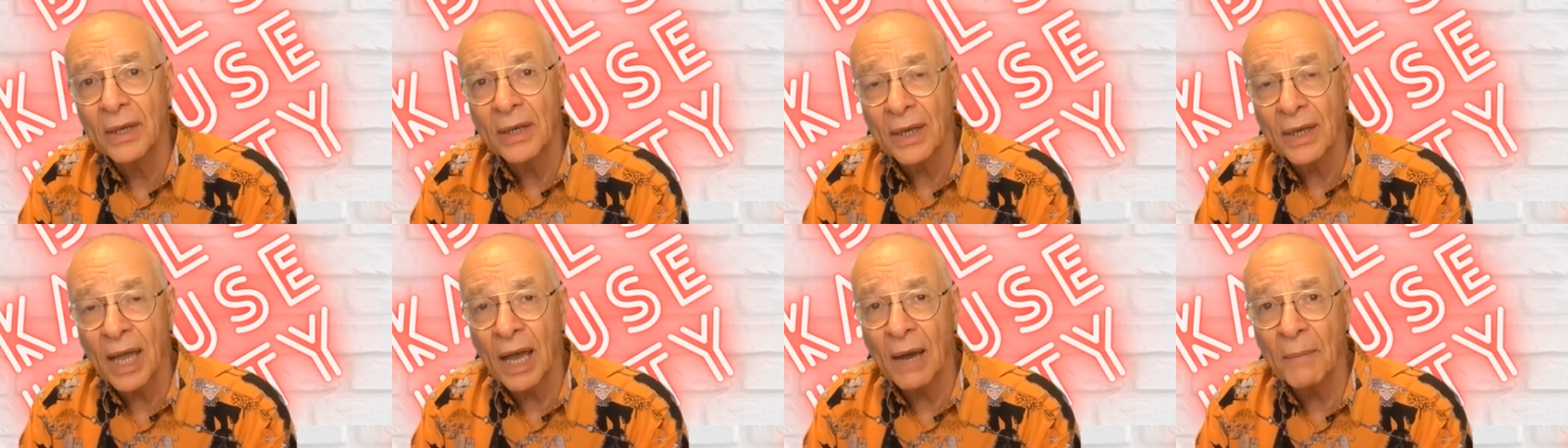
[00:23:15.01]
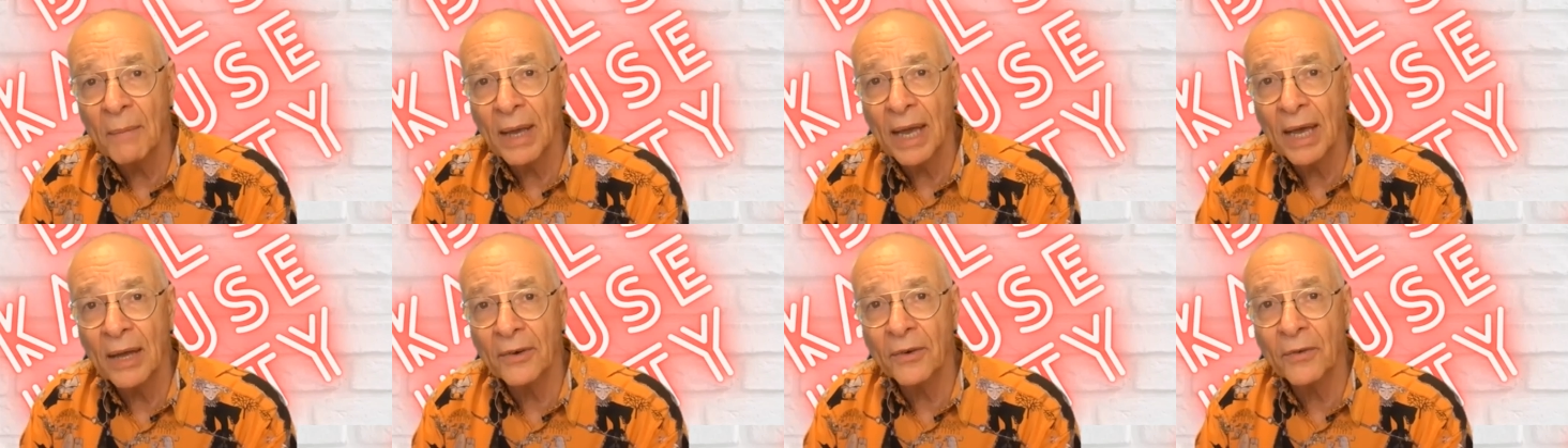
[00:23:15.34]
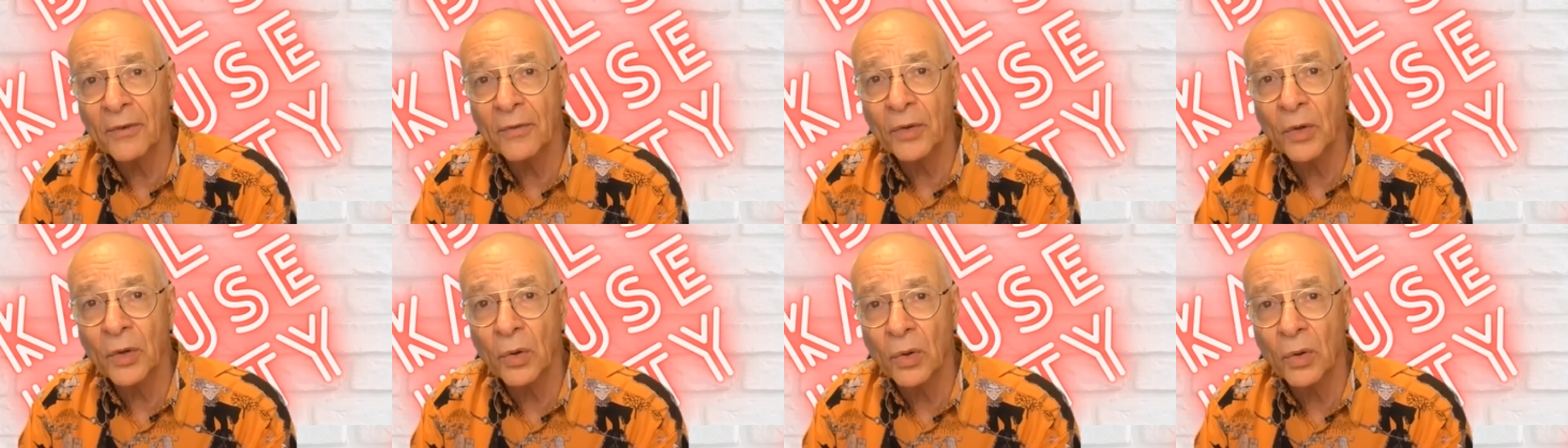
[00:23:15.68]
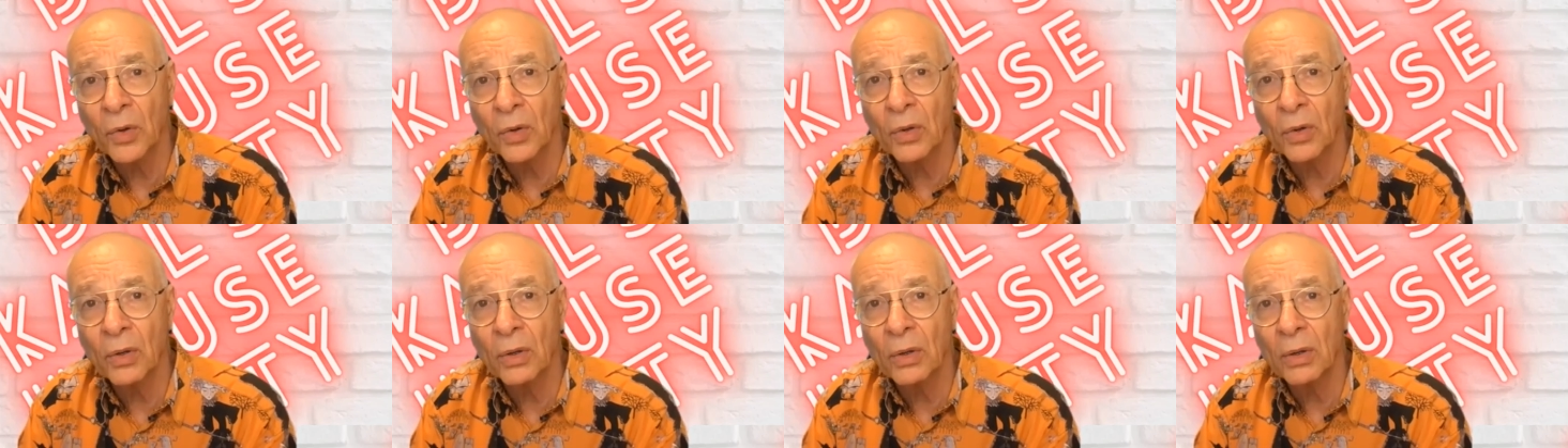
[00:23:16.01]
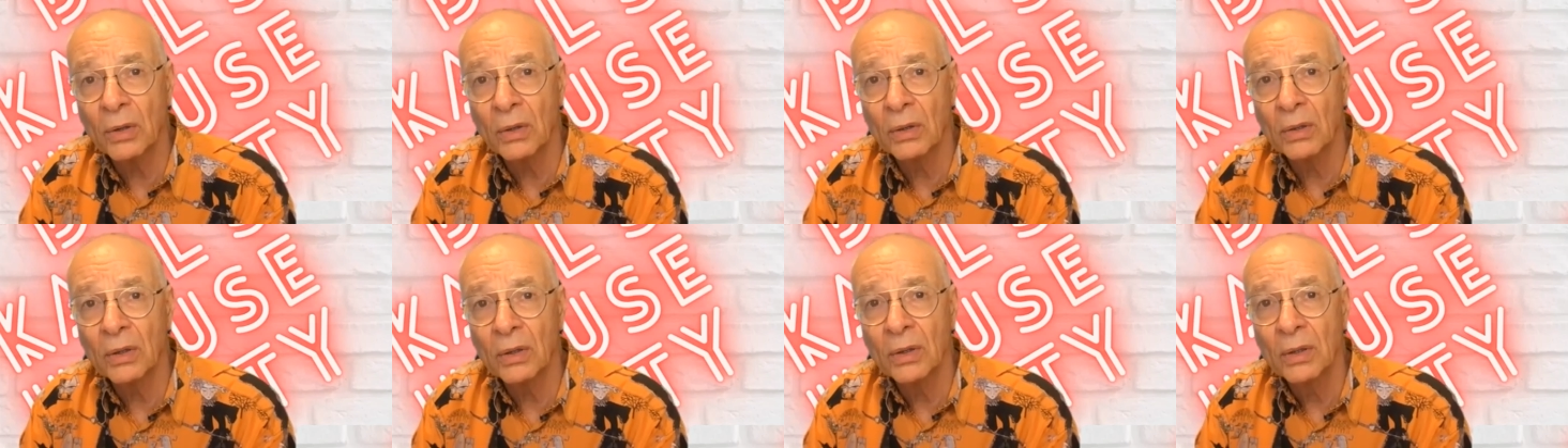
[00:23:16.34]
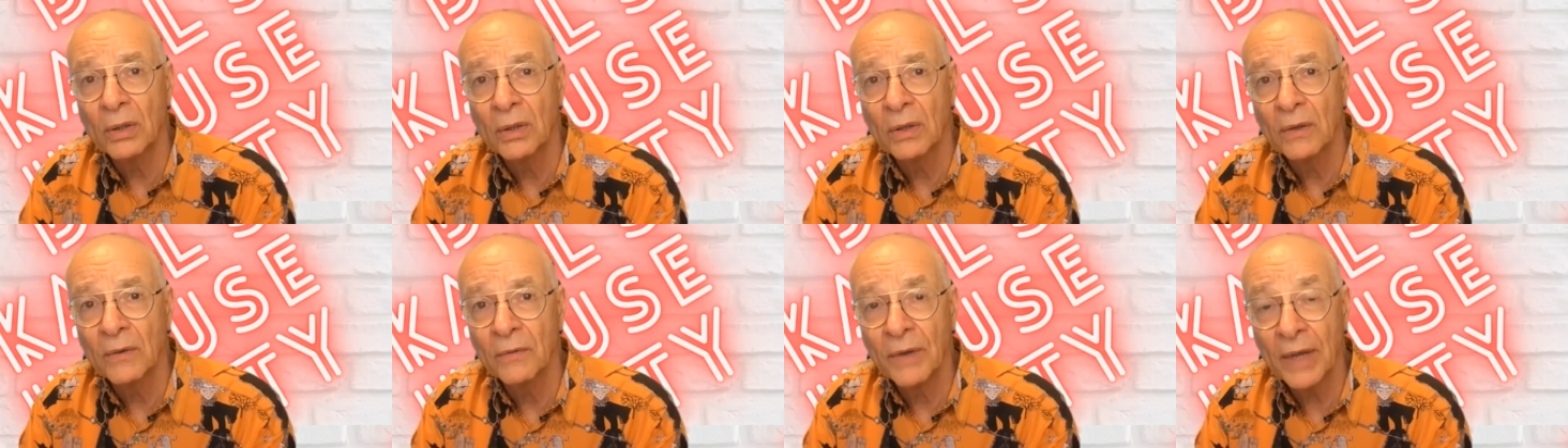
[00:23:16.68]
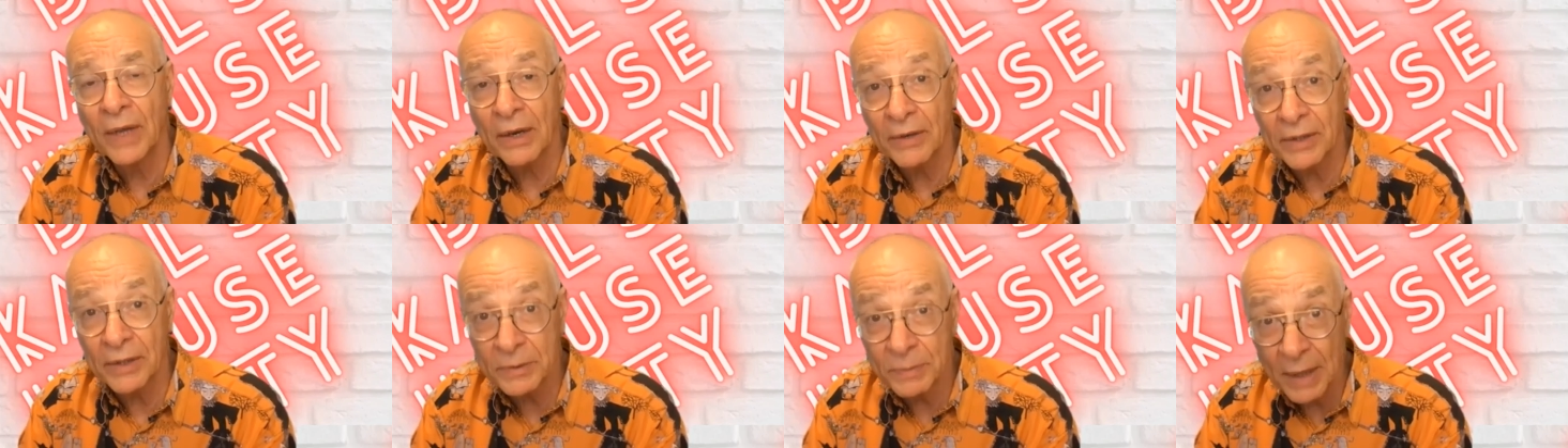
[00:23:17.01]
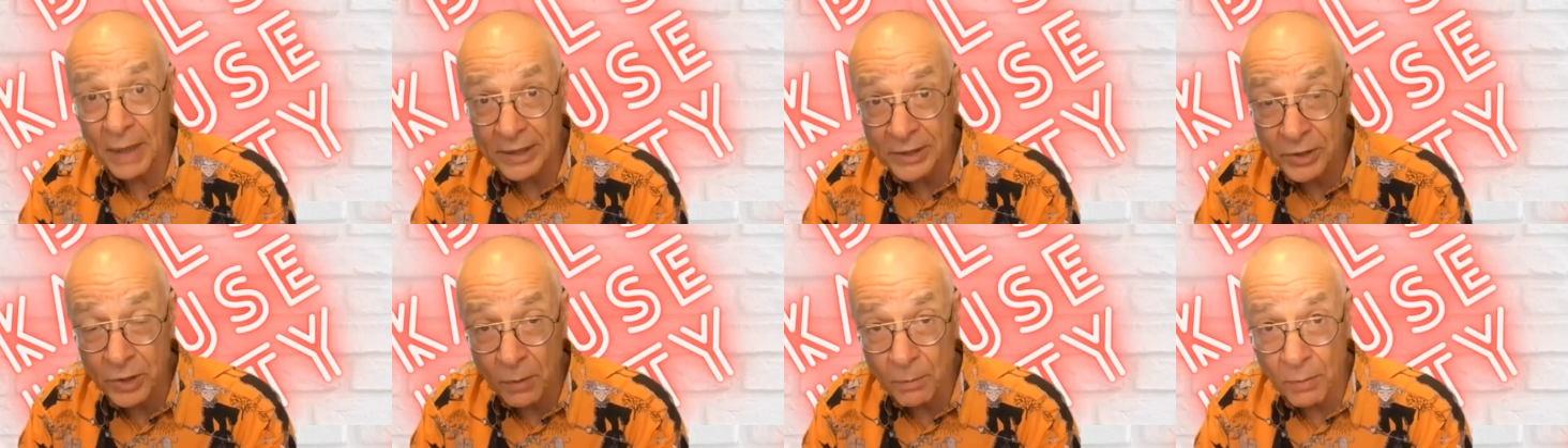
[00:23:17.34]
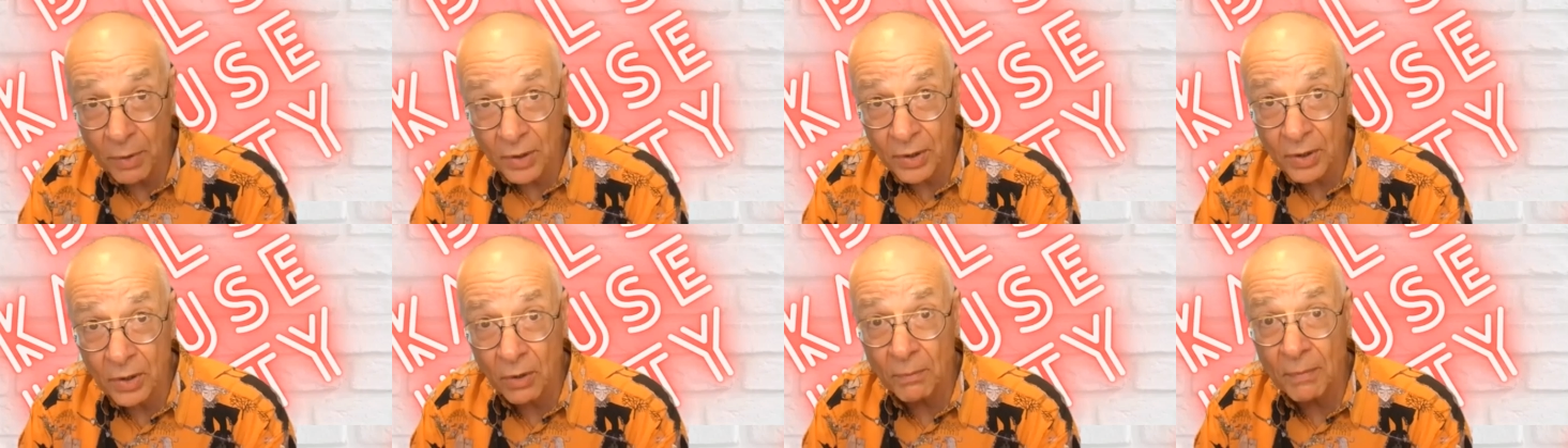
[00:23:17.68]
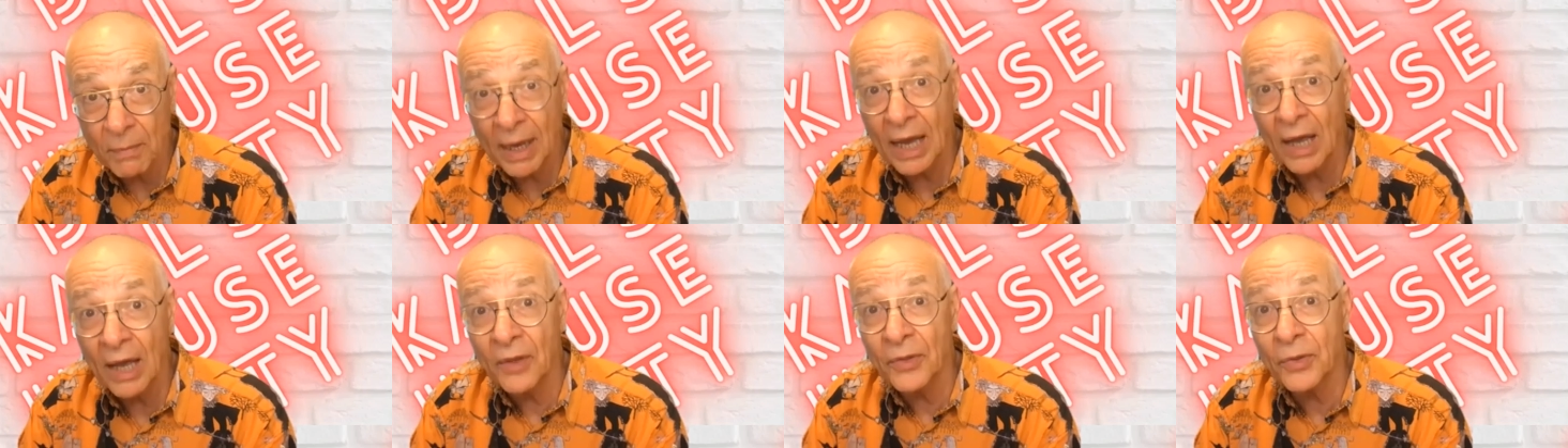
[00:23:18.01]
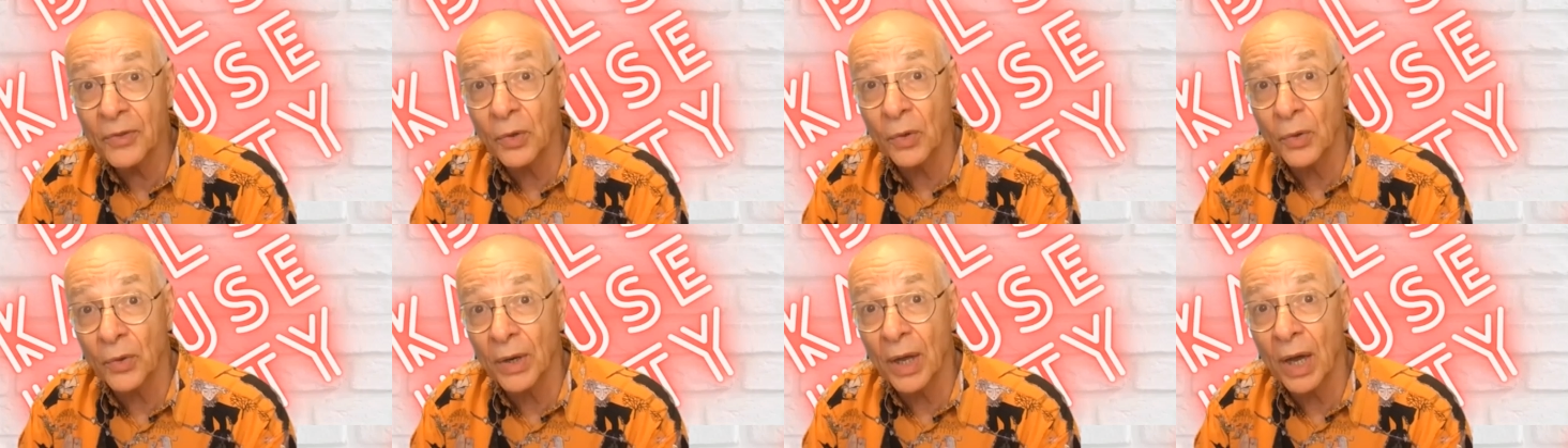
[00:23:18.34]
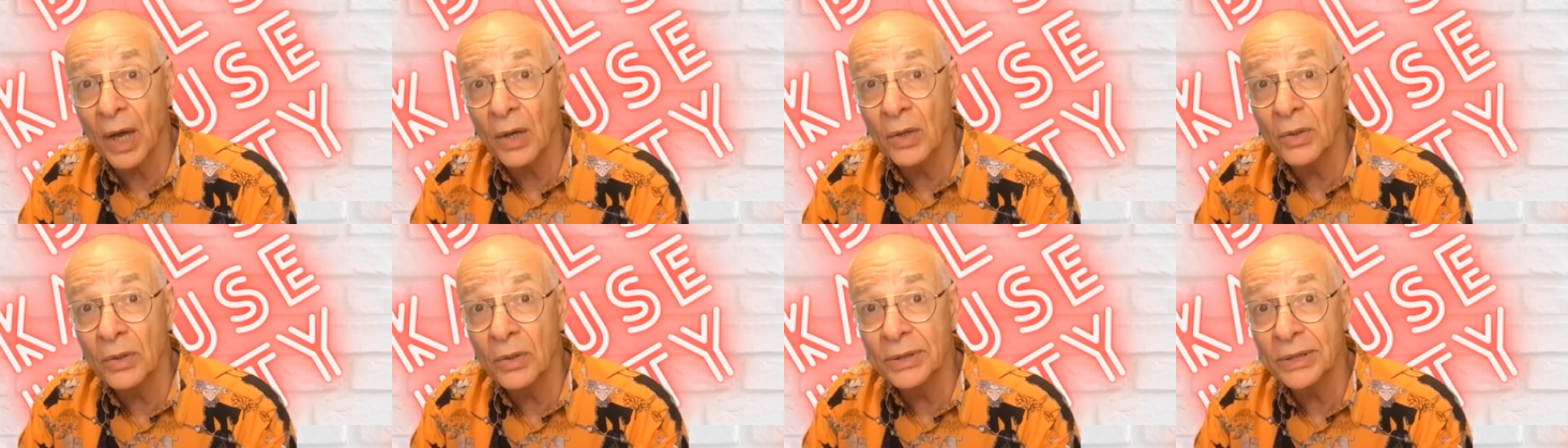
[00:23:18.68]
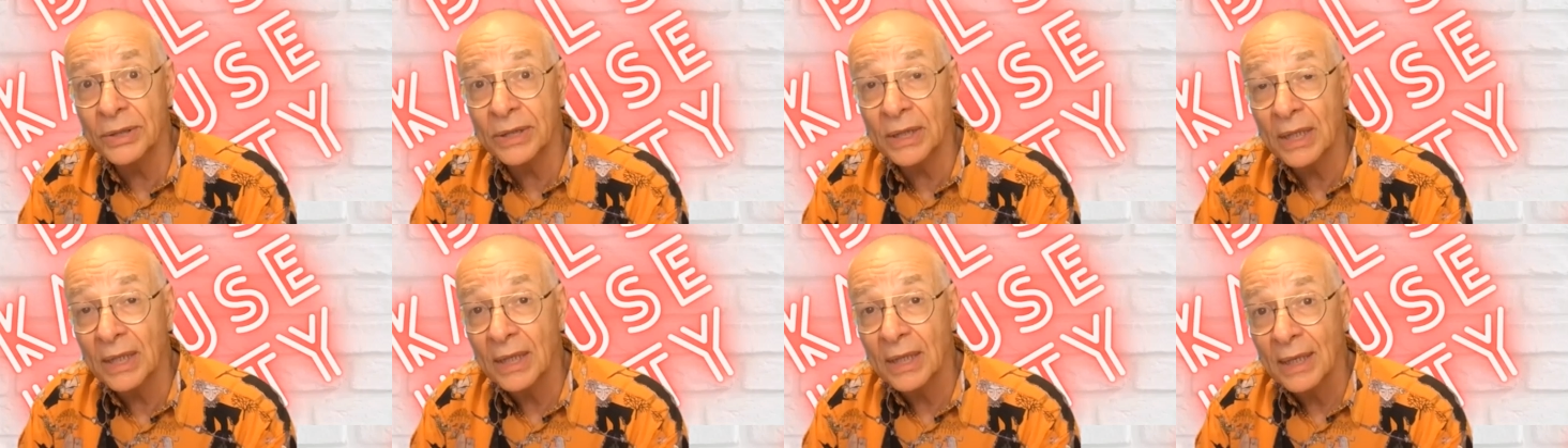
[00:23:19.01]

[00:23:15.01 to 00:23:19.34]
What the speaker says: come out of your various parts of your body, your mouth, your nose,